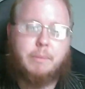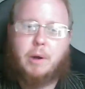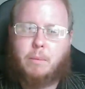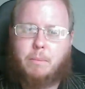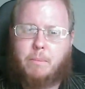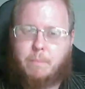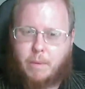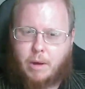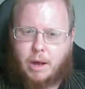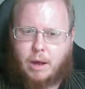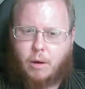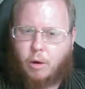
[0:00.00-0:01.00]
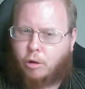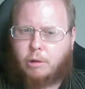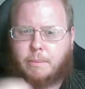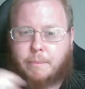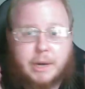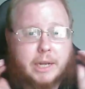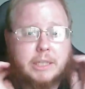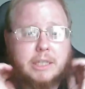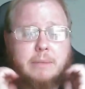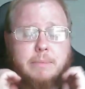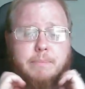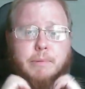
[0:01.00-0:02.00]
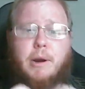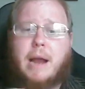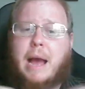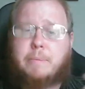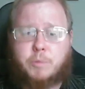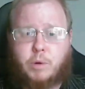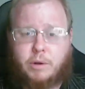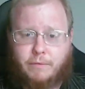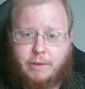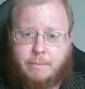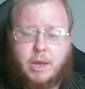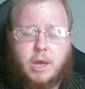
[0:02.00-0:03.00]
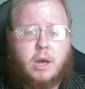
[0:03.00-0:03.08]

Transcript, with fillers: But uh, all but ex- perhaps one of them